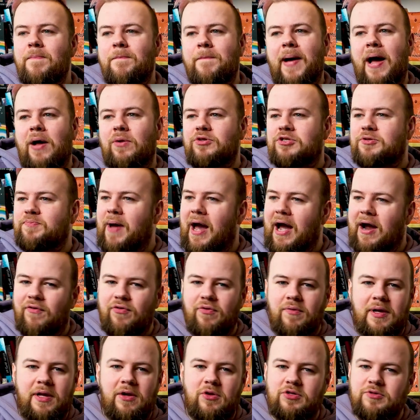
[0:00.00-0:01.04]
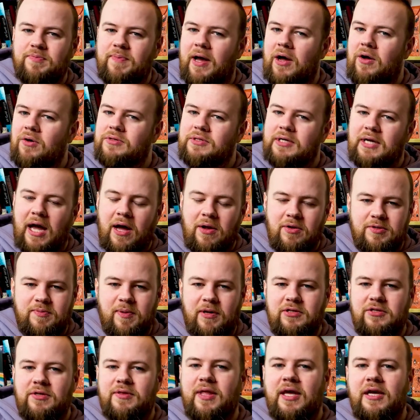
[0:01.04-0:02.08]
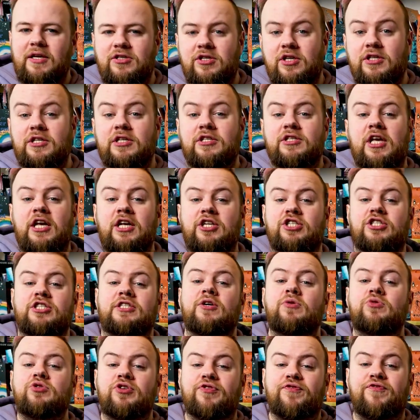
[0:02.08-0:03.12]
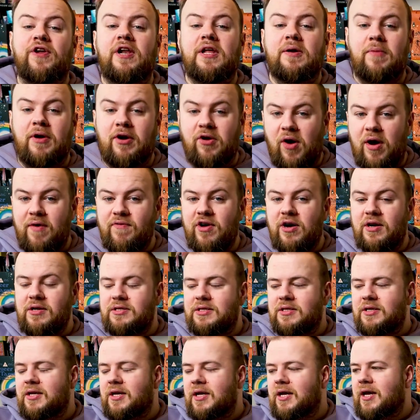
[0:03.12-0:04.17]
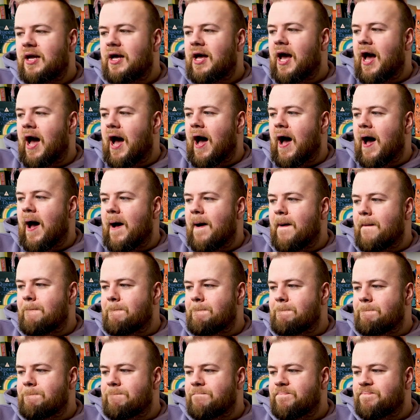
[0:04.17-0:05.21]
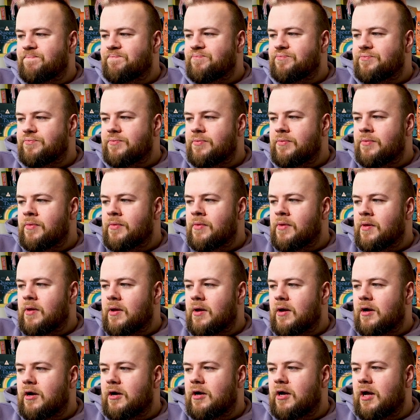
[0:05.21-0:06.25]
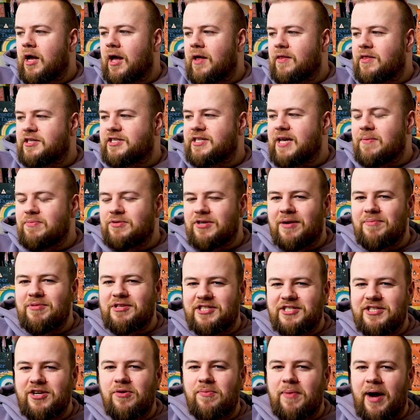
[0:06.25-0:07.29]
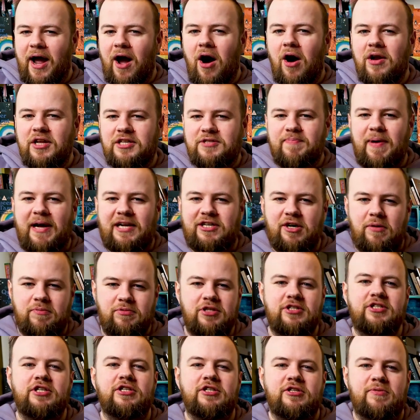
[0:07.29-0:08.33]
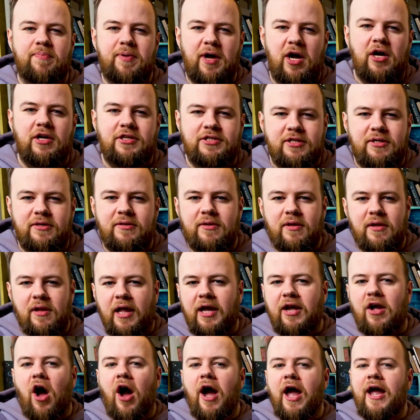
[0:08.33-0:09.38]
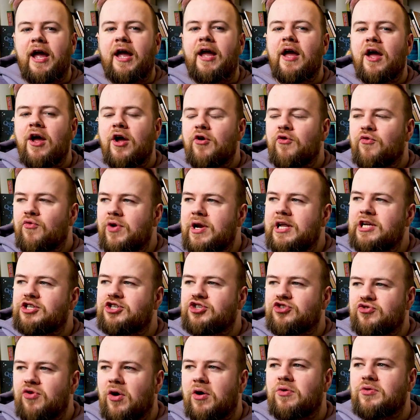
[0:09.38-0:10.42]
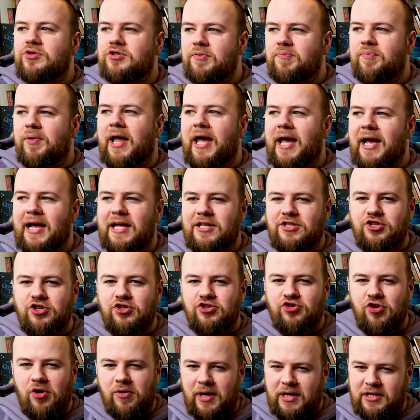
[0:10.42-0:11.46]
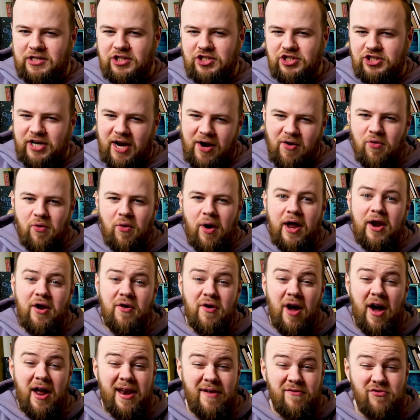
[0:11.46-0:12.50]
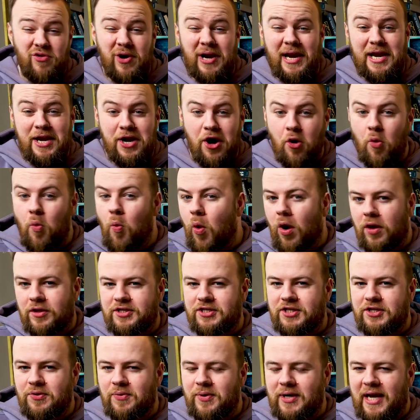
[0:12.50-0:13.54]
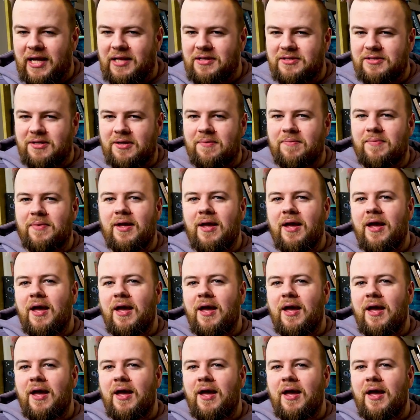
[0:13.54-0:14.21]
bounce back from kill spells and counter spells and things, because it's still just filling my graveyard. At the same time, it's still my hardest matchup just as a person. Like, I really struggle to play against control decks in general. I never really know what to do against them.